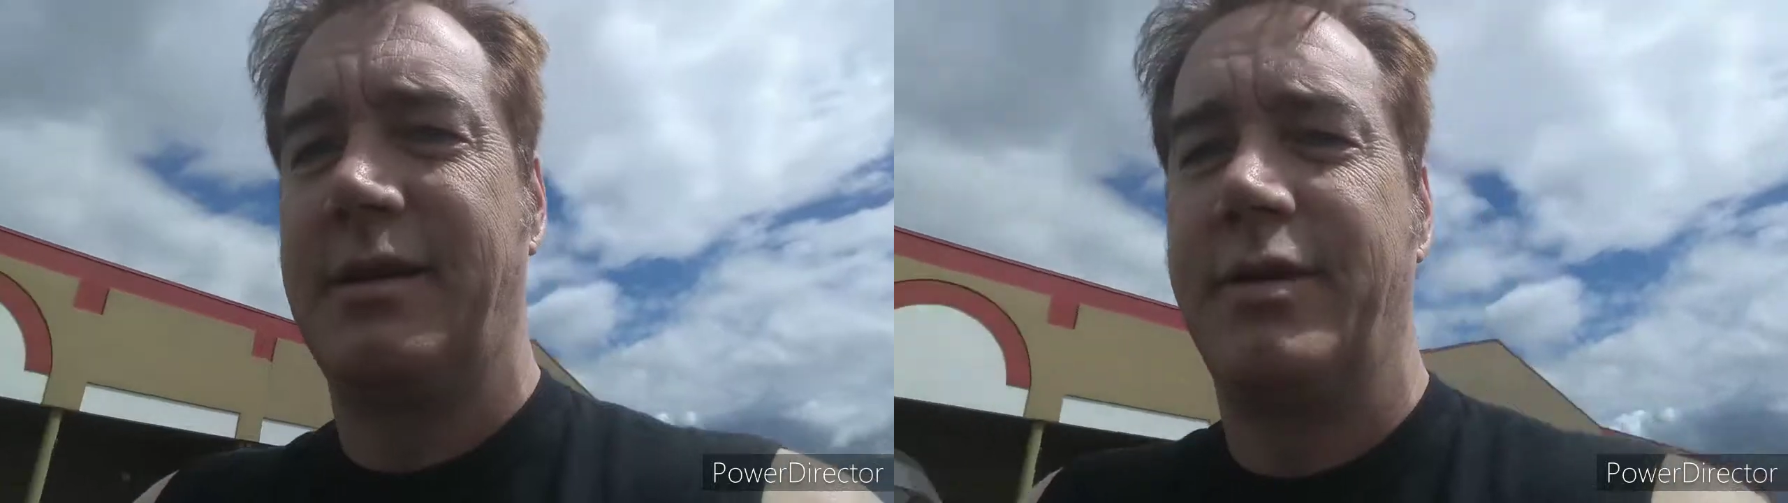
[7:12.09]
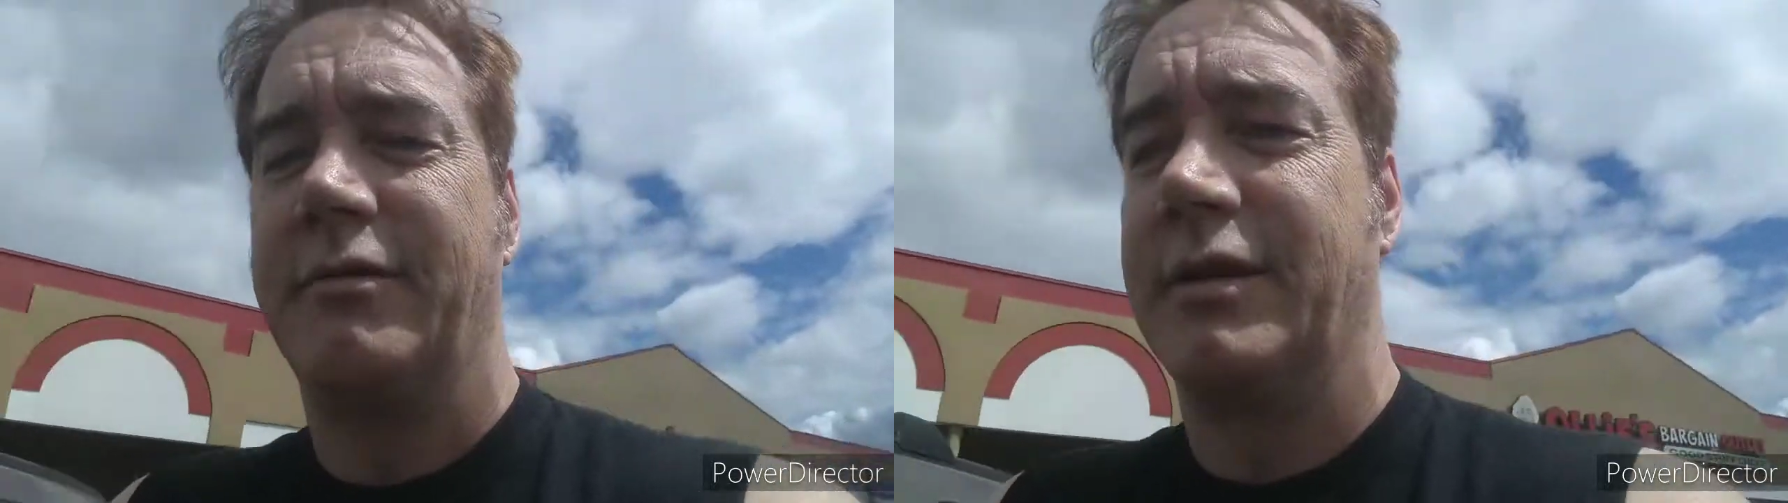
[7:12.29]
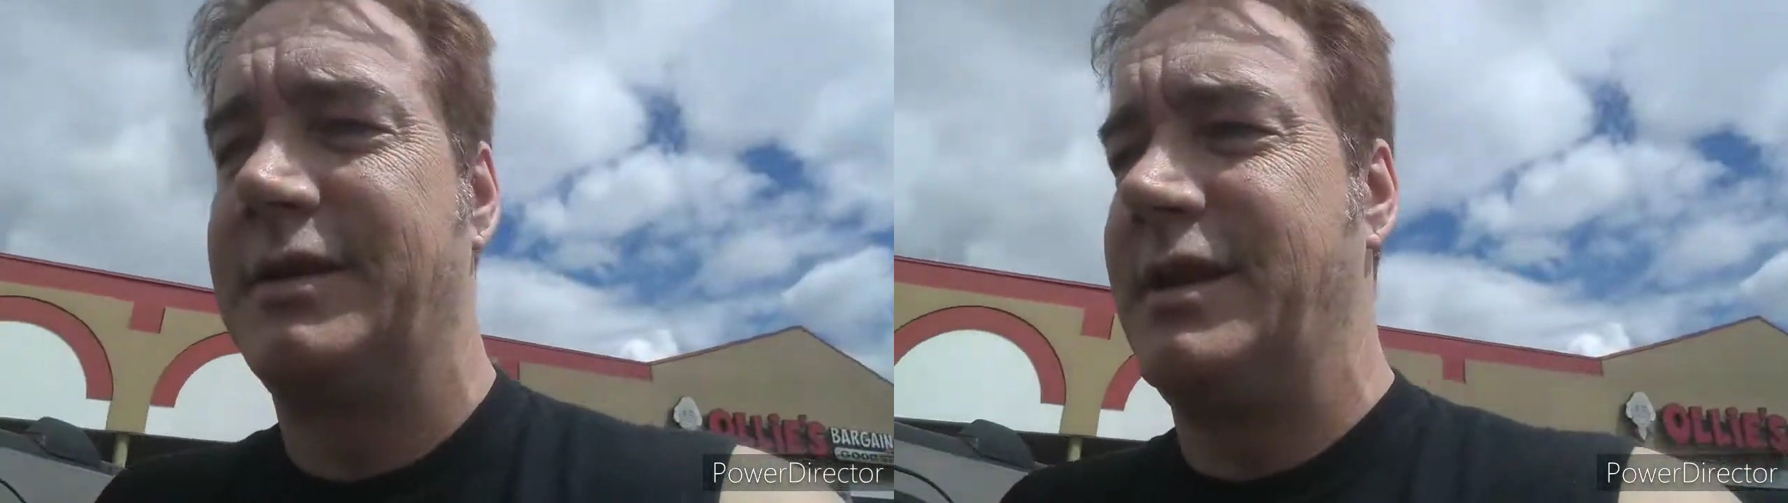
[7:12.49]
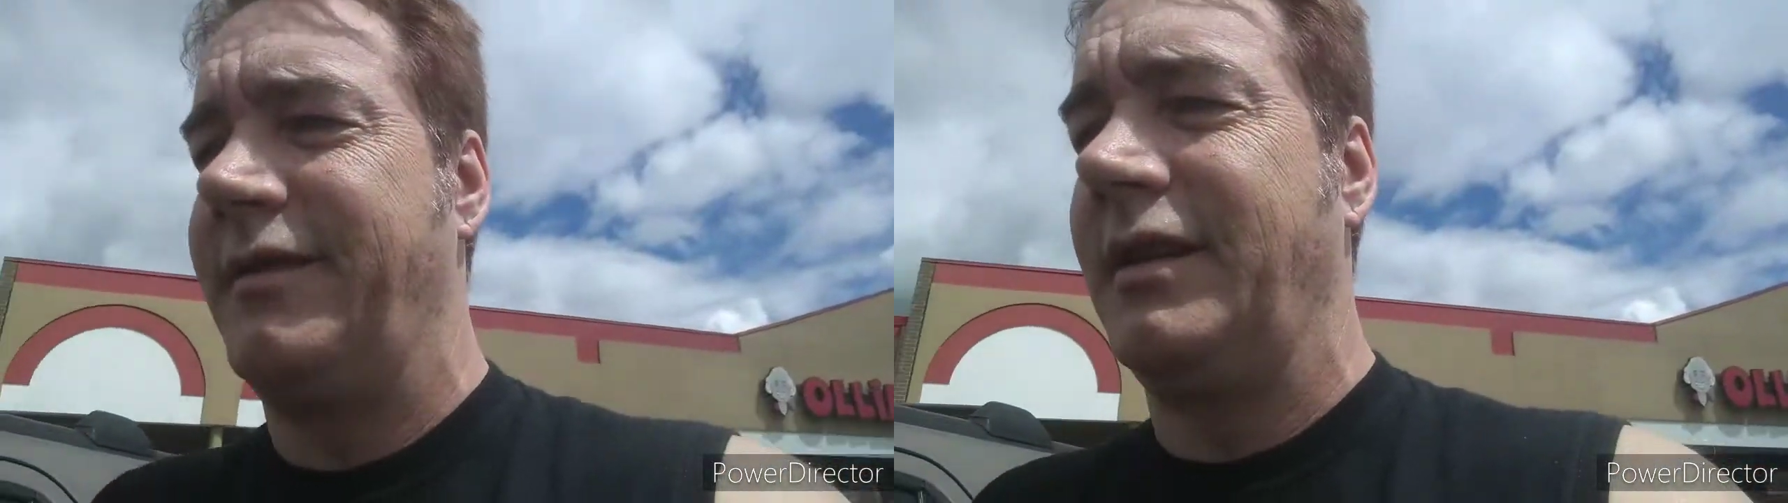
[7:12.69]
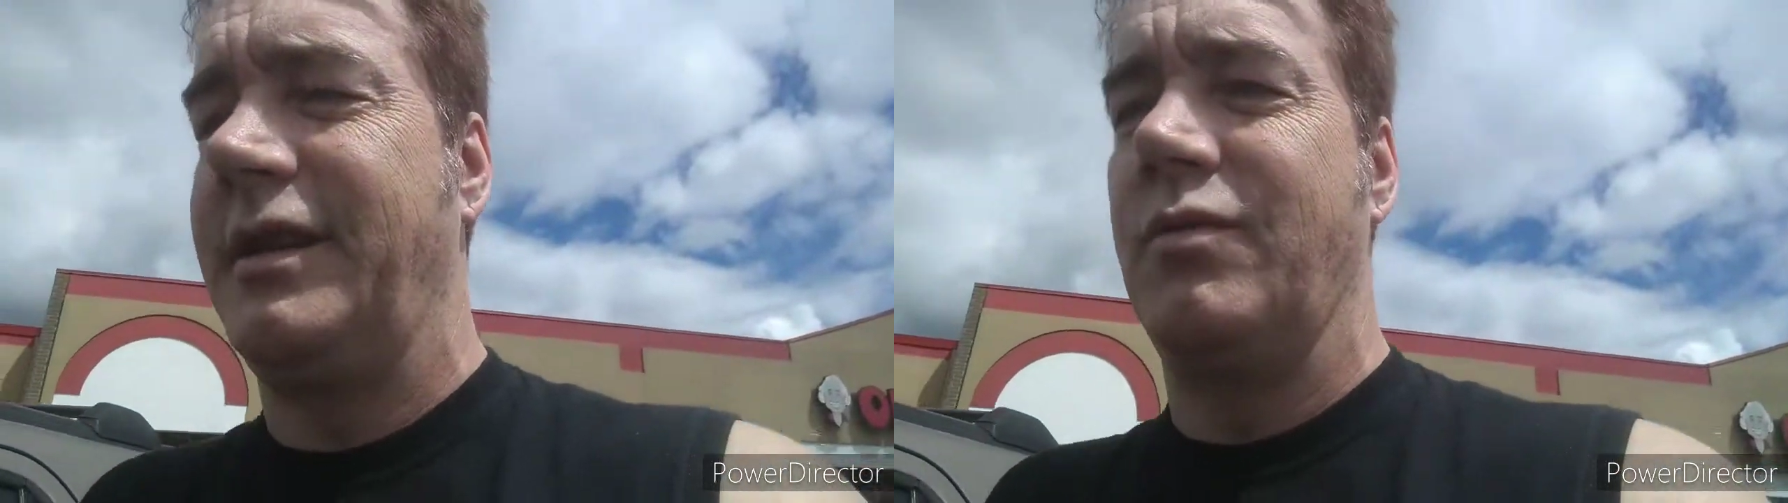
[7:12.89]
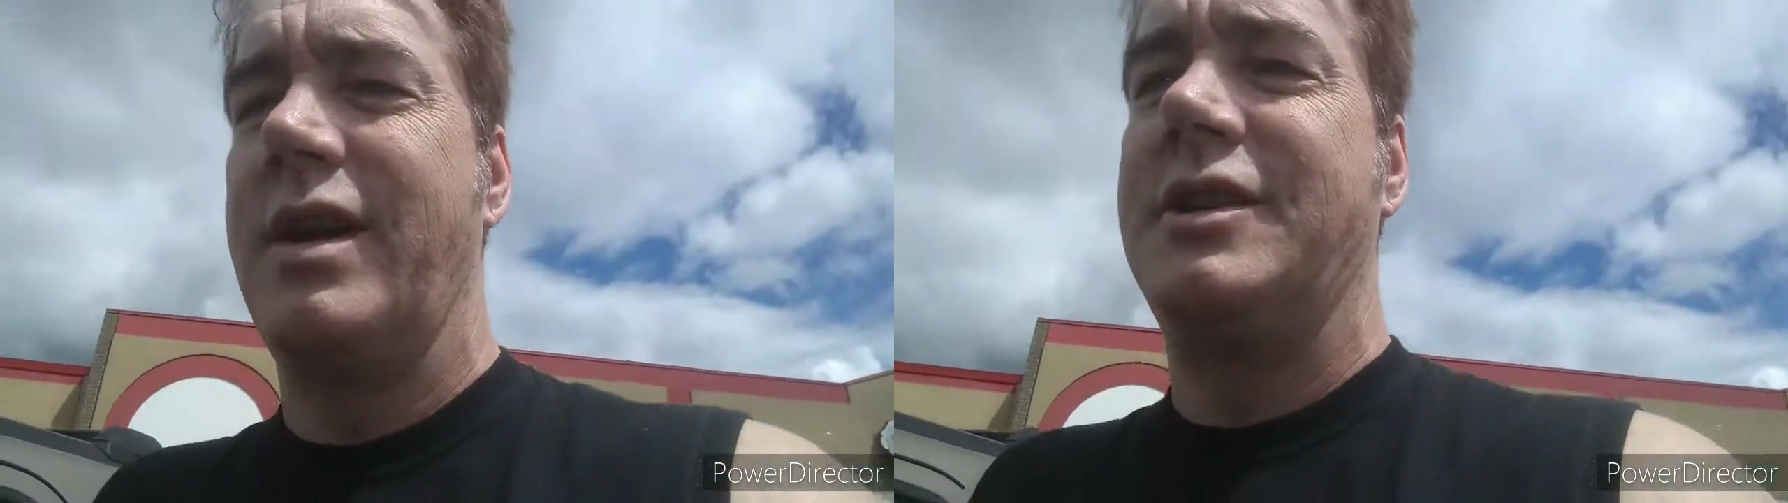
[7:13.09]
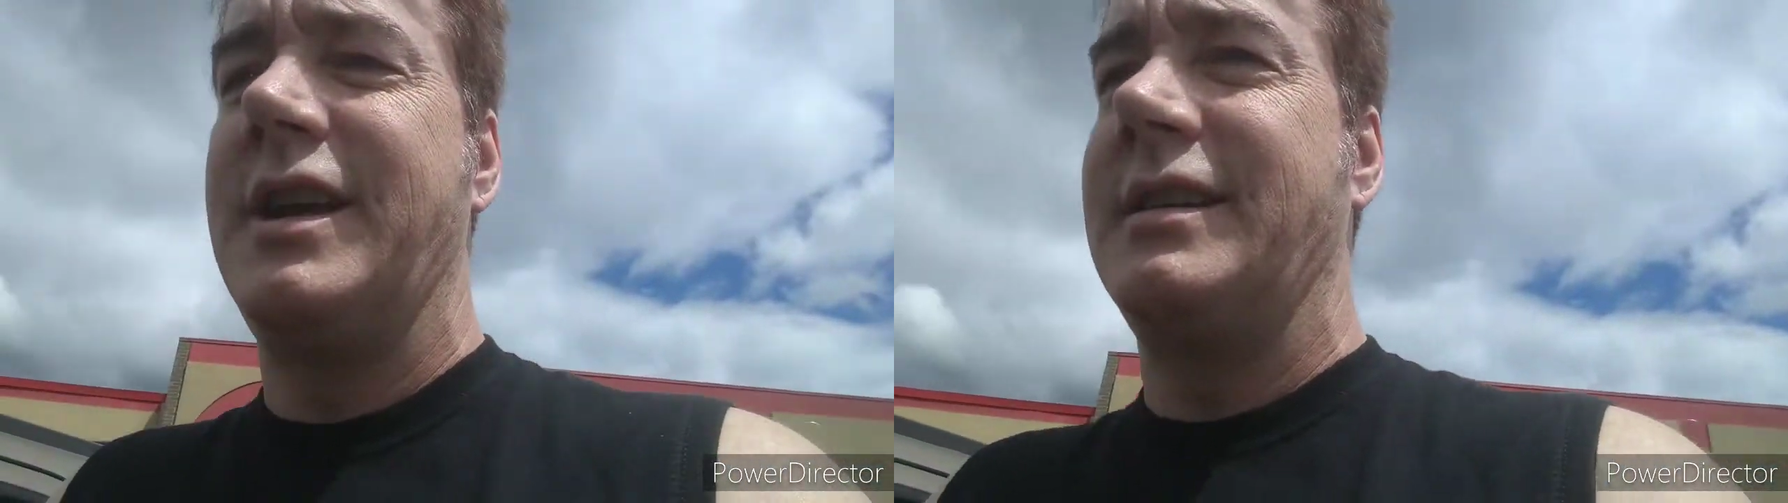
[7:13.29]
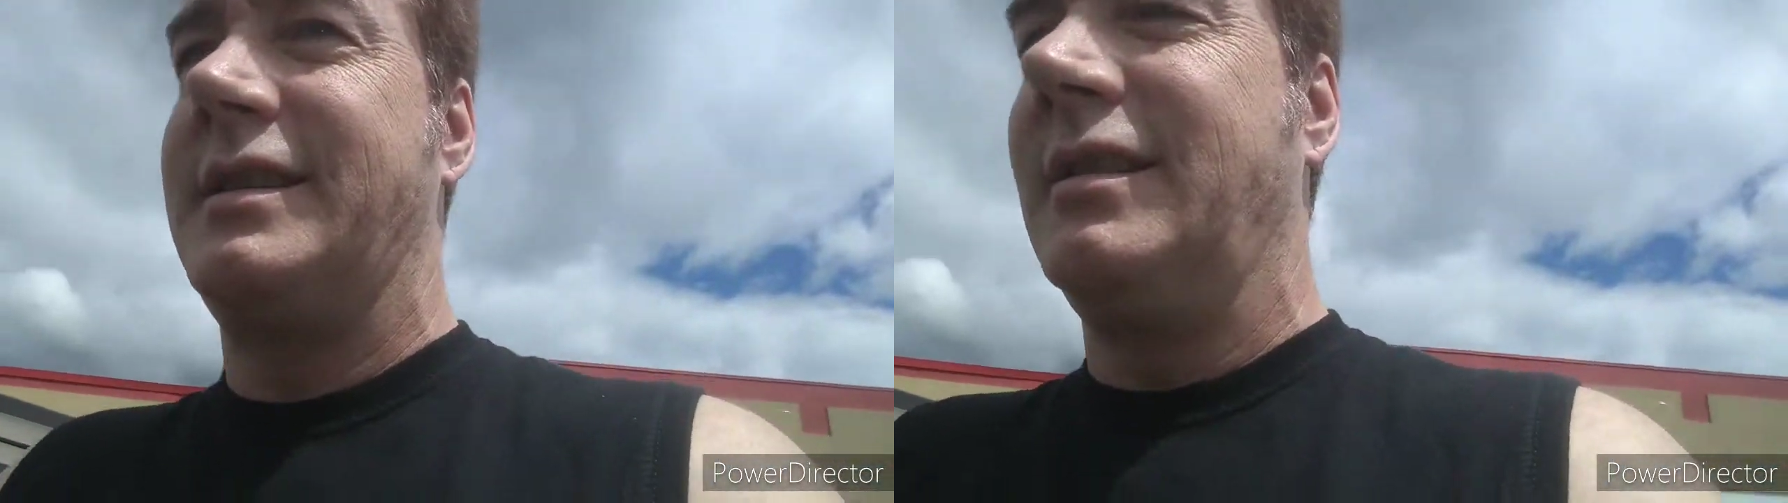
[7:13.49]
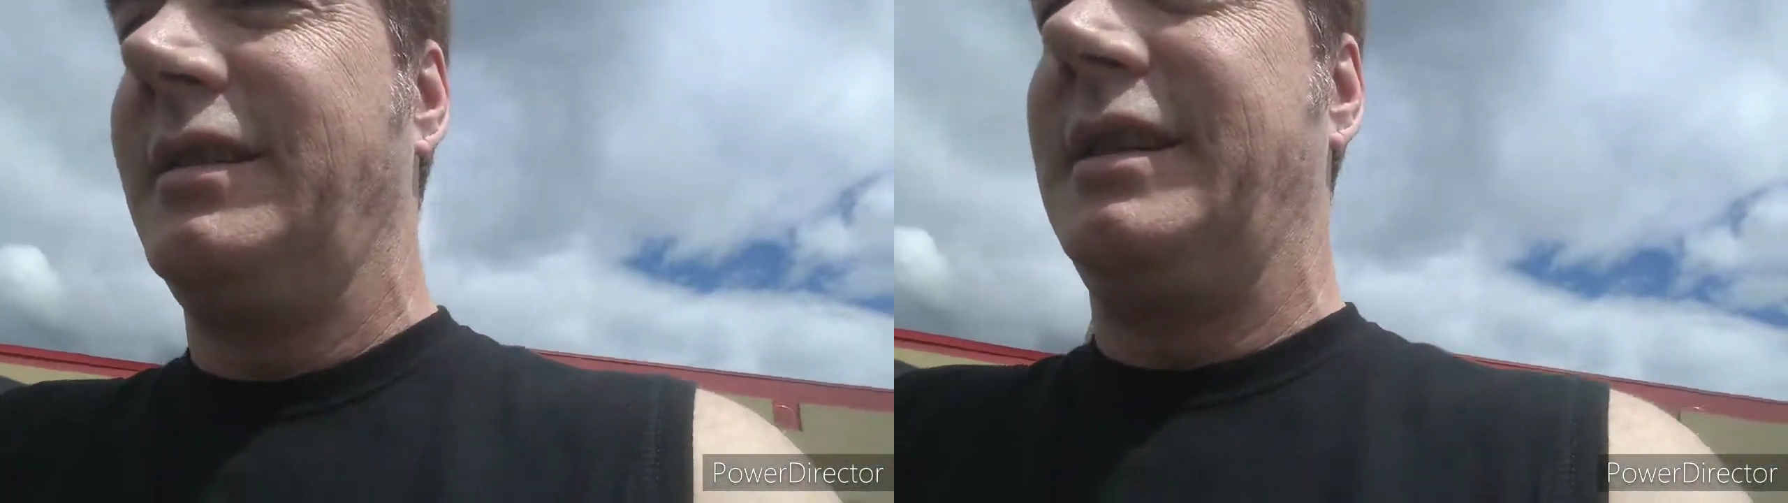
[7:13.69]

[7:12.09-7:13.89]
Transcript: been receiving the Wedge Antilles